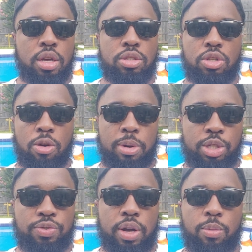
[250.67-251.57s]
So
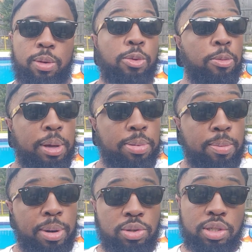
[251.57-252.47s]
much fun. We will be
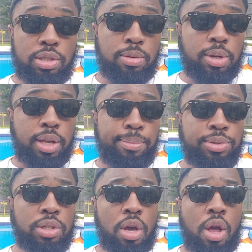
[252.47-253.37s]
posting some
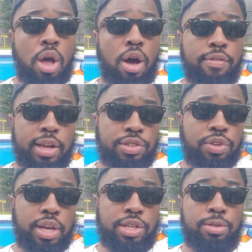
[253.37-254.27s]
clips over the next
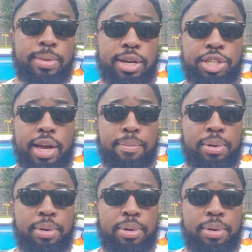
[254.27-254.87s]
few days from that chat.